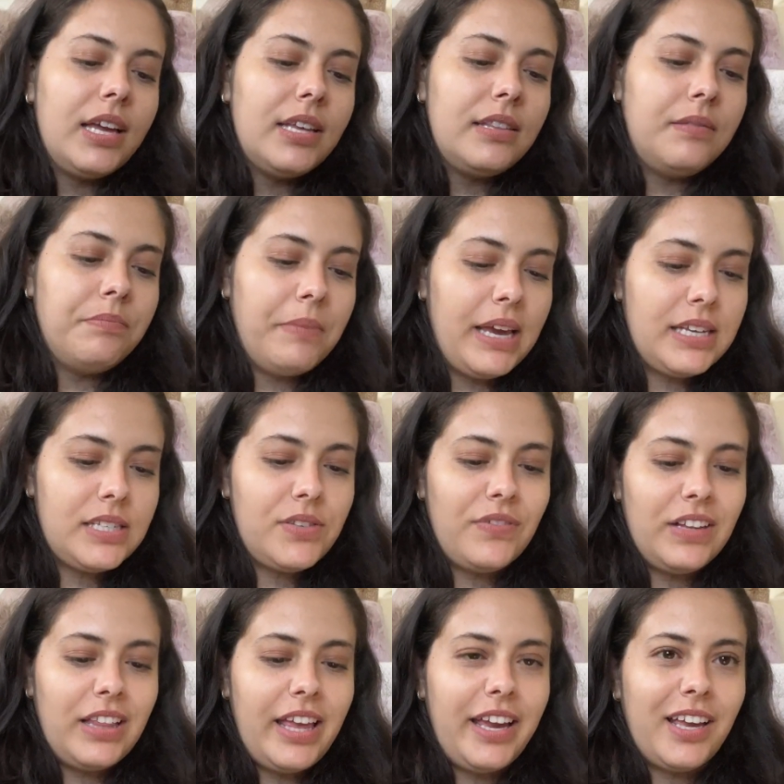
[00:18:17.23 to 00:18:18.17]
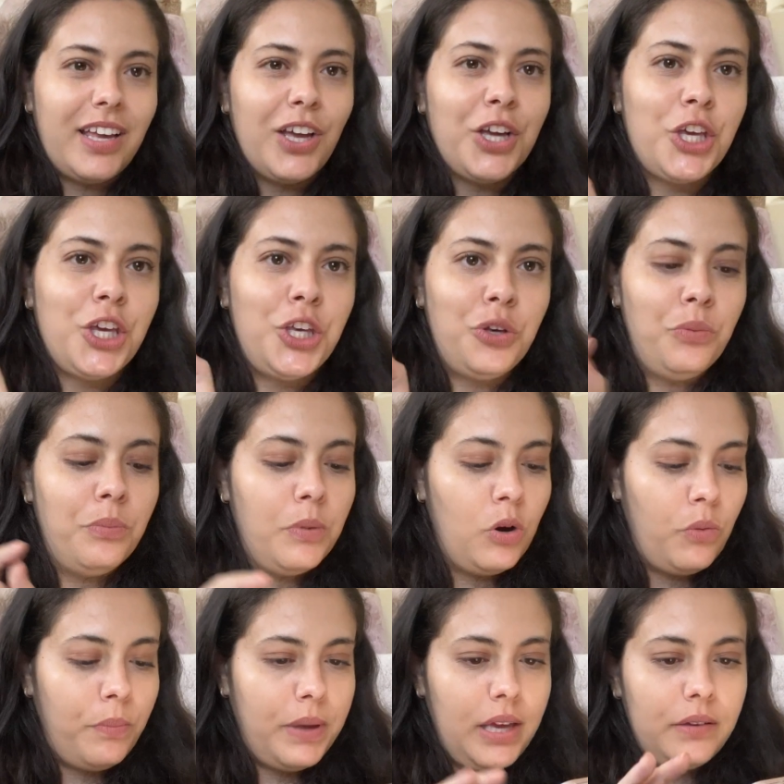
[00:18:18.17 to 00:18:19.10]
makes for like a cute
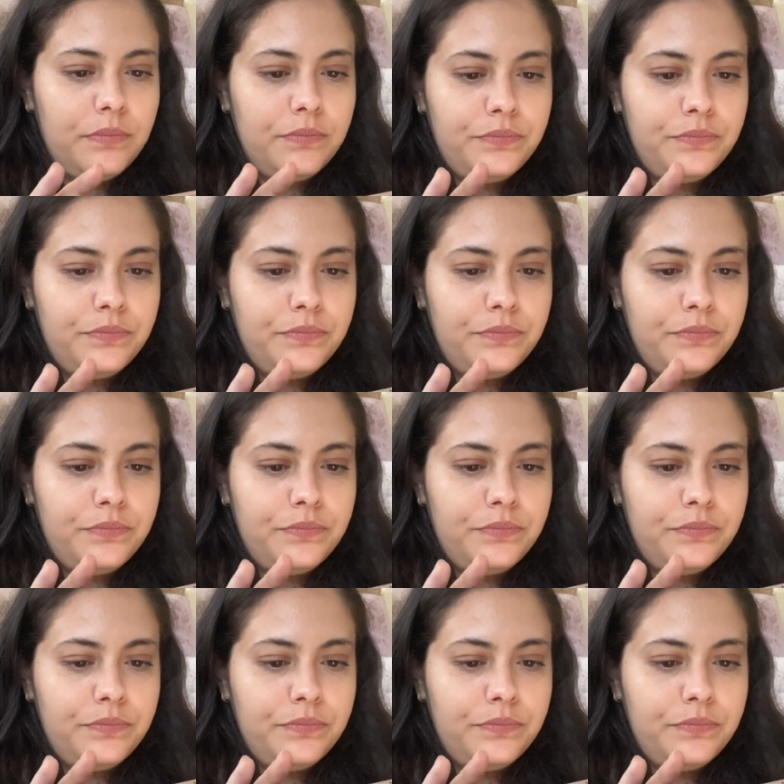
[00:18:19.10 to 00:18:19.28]
moment.